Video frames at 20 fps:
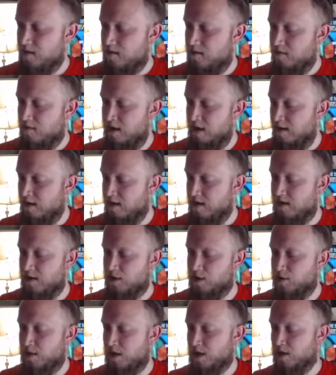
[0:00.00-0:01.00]
Without any
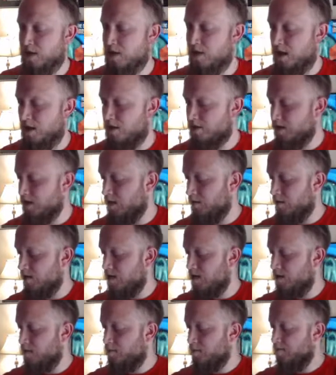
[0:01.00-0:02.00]
destruction cards coming
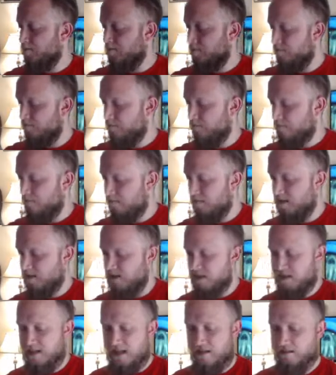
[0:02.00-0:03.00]
up, that's
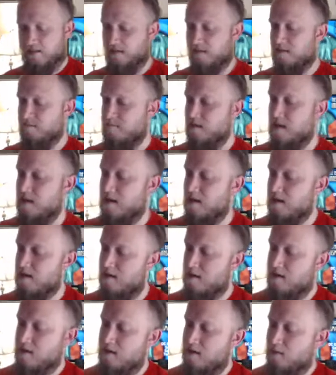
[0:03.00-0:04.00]
just how it's going to be.
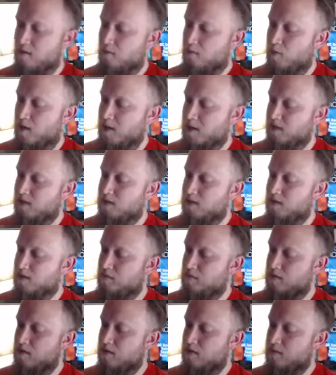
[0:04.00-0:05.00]
1,
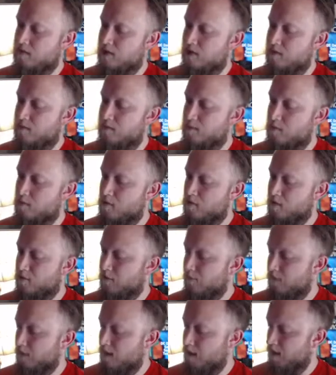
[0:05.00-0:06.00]
2, 3, 4,
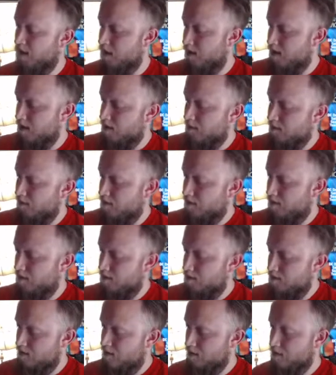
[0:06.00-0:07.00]
5.
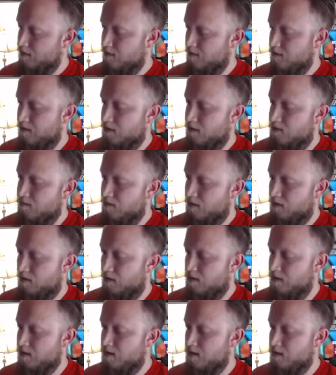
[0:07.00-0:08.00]
New
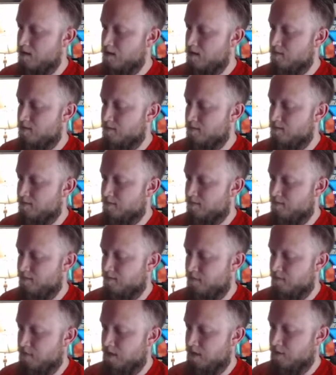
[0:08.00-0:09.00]
card here.
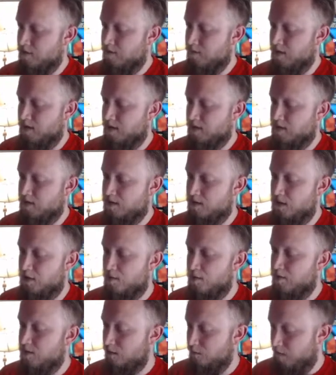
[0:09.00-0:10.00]
We have a defense.
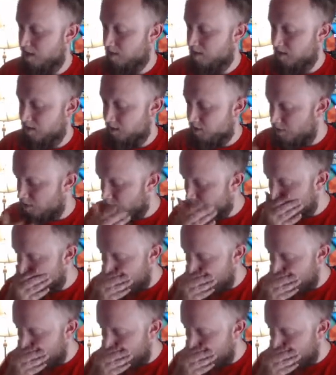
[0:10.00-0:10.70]
No defense here.